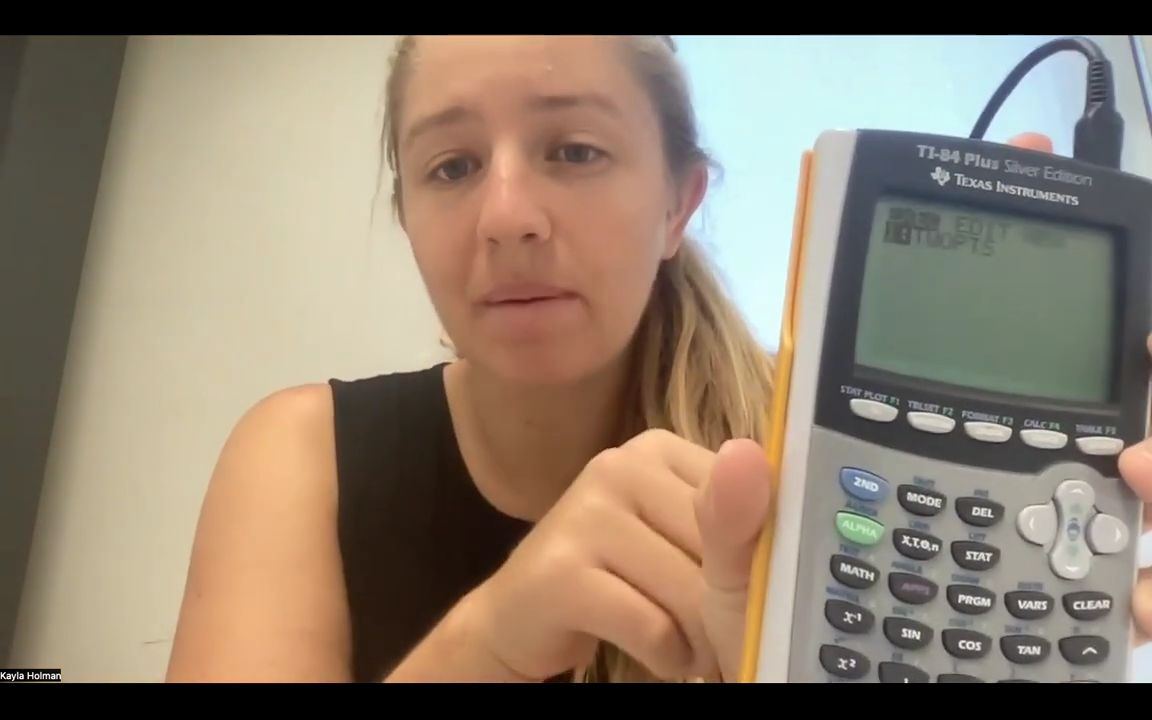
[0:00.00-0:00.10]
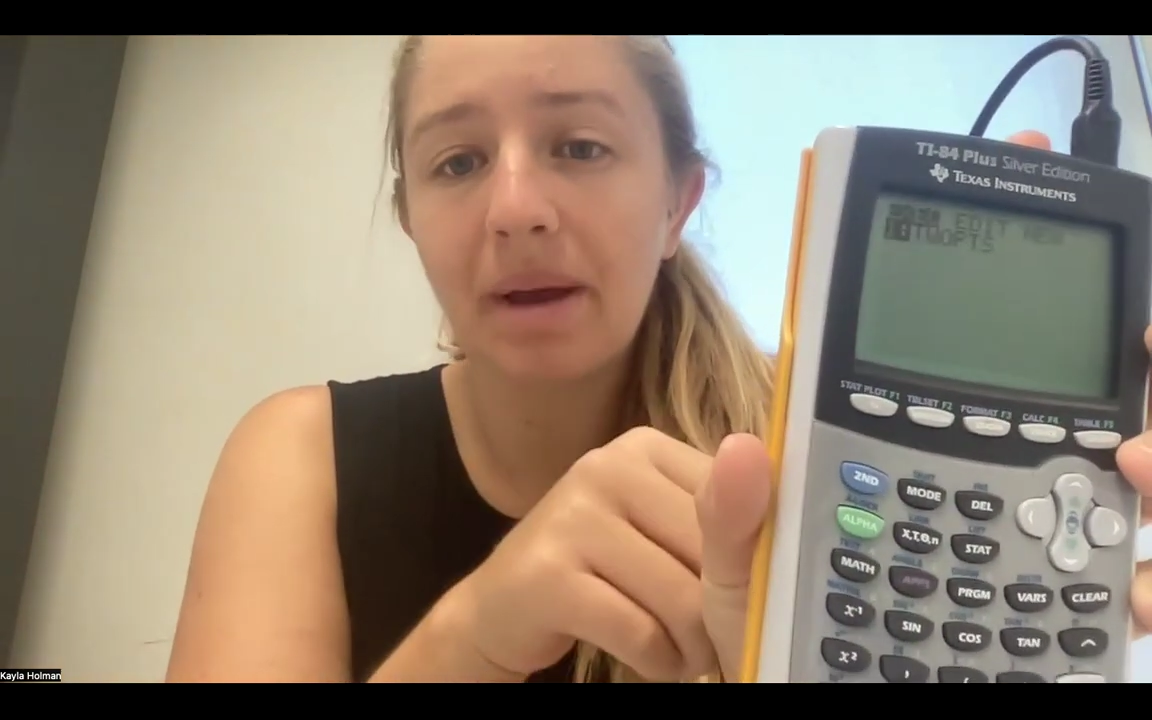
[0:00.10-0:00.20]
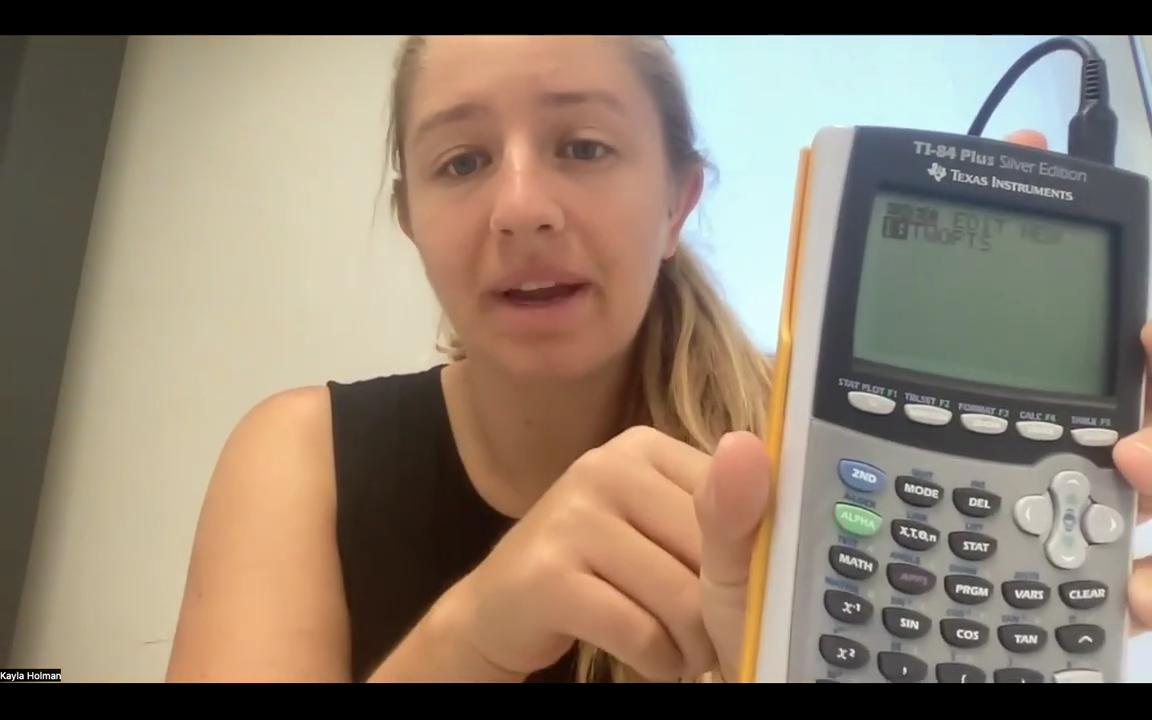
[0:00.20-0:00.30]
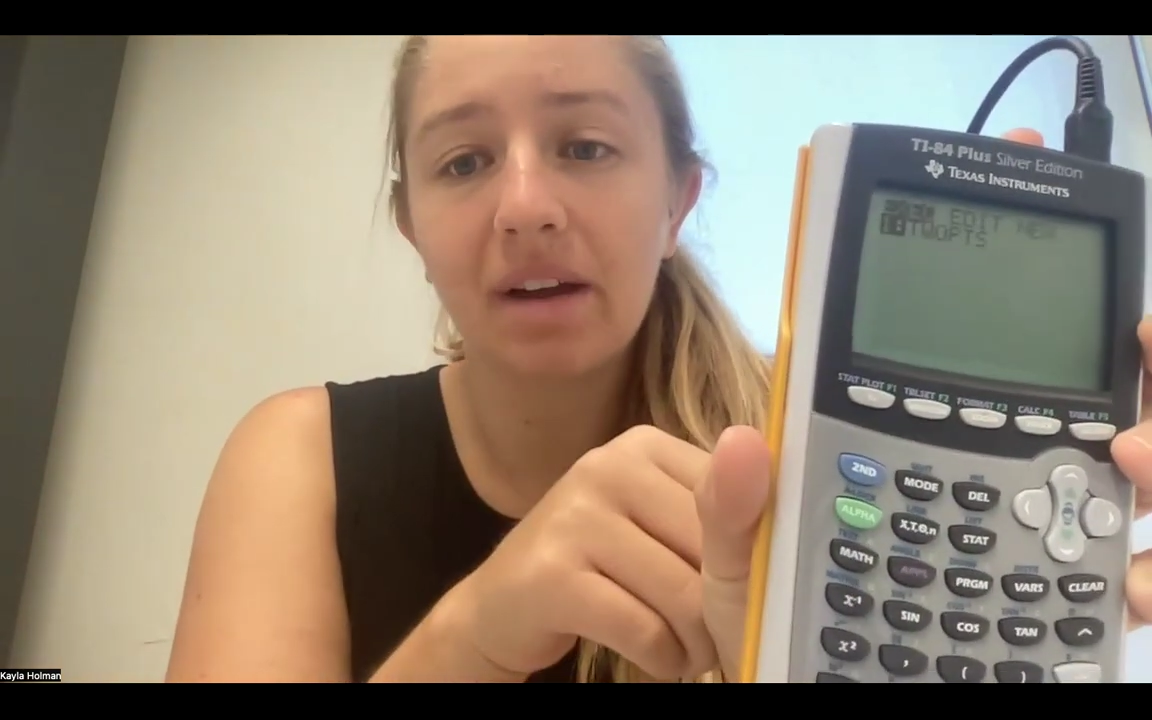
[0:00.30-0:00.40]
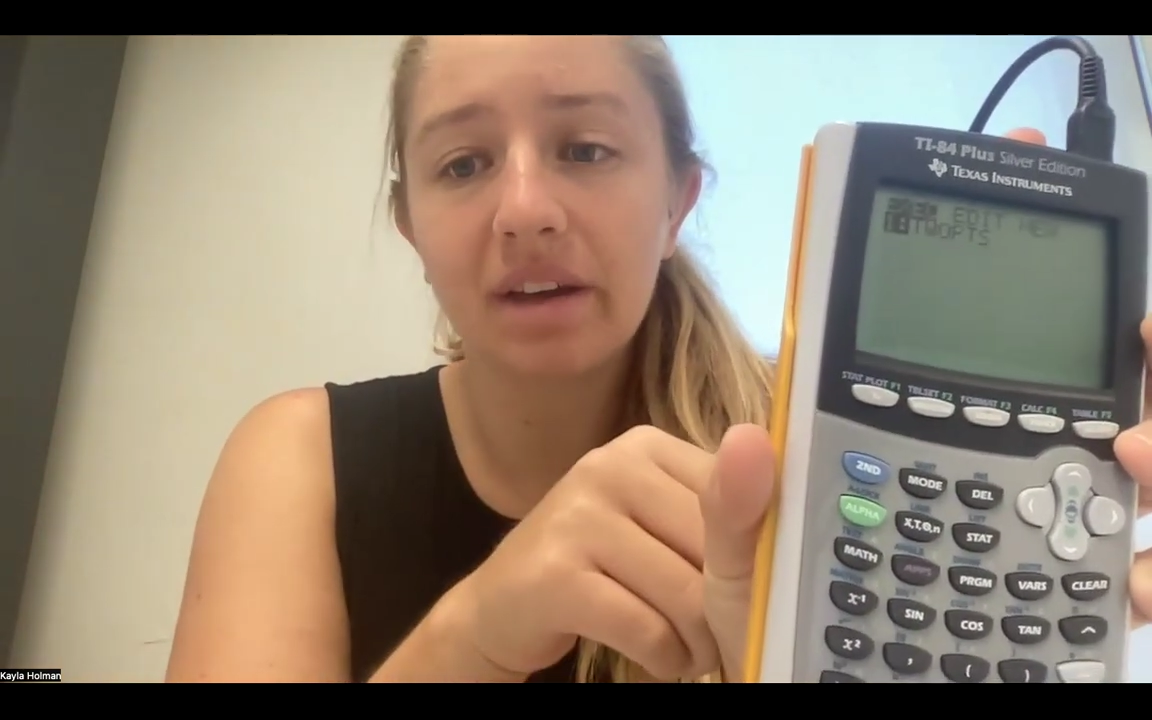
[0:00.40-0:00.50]
in
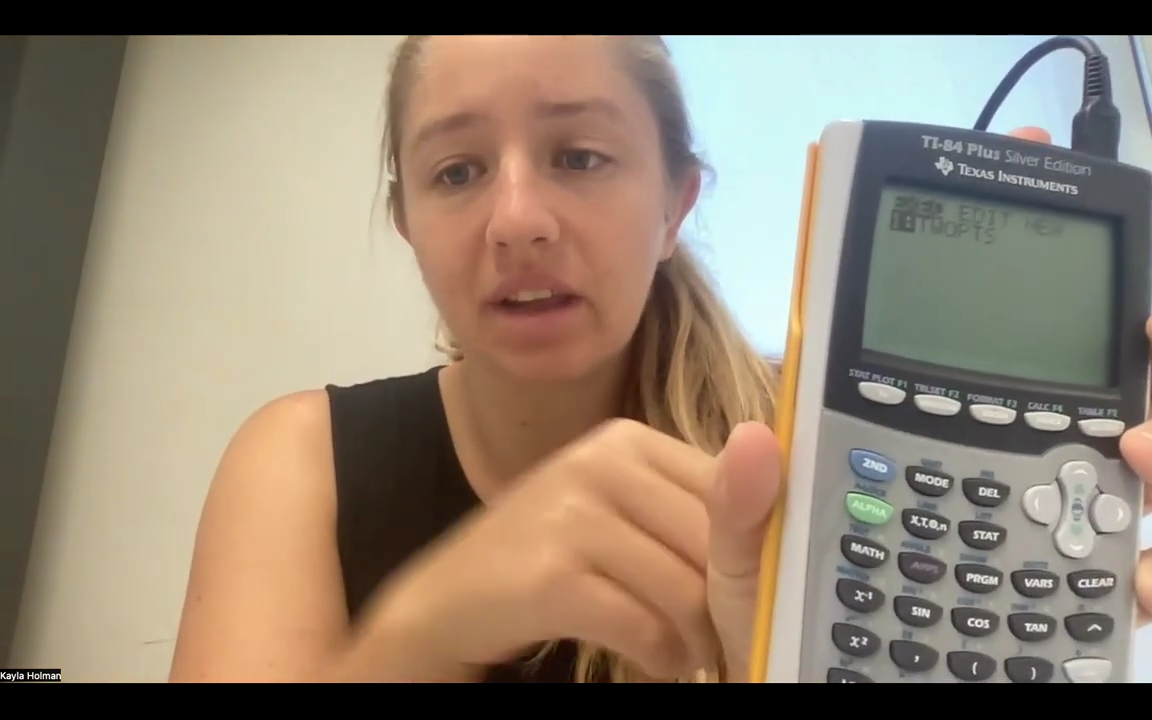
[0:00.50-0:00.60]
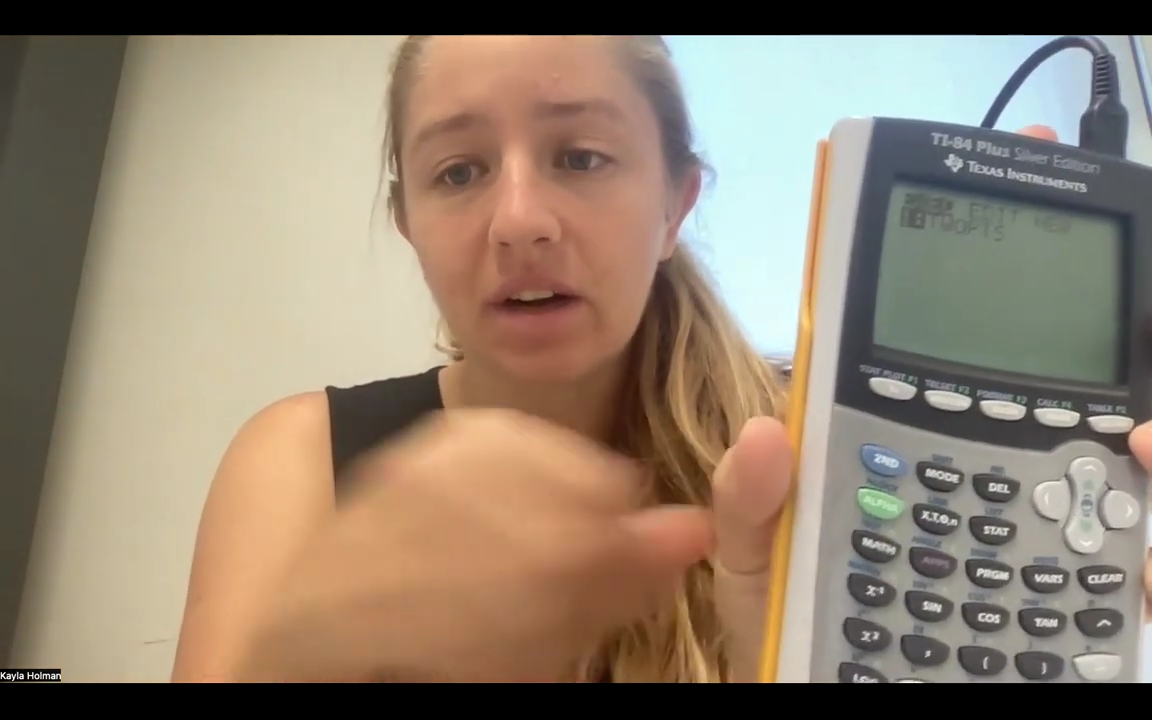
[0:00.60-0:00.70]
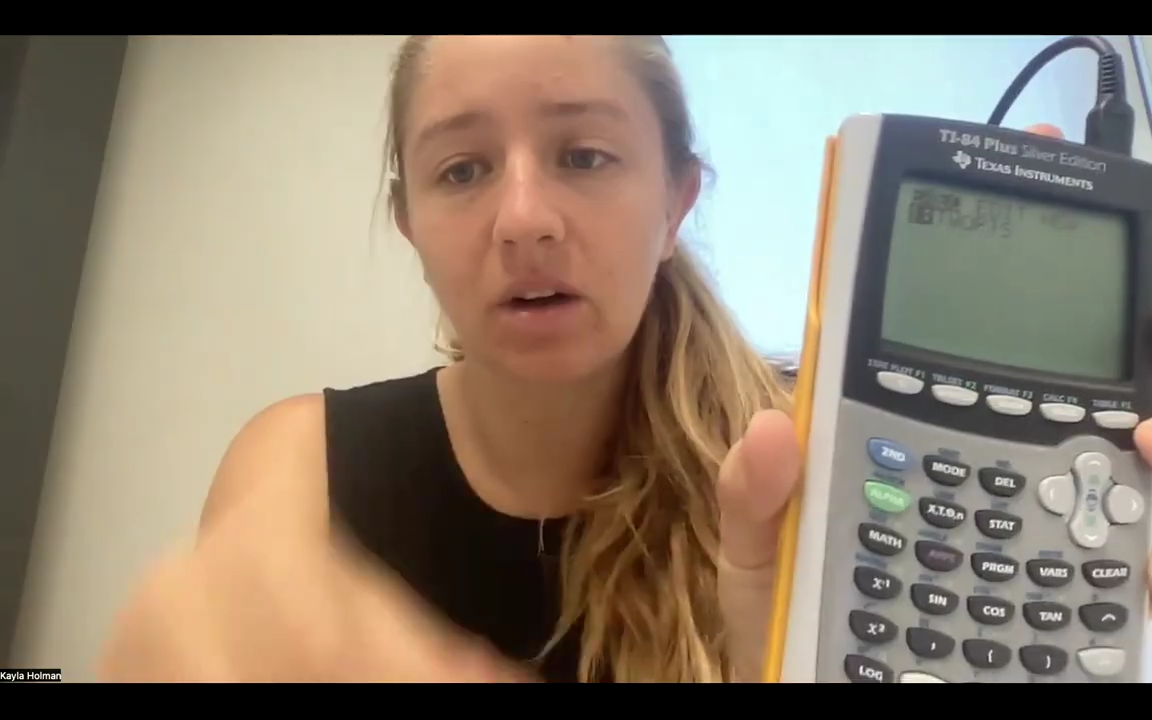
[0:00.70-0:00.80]
my calculator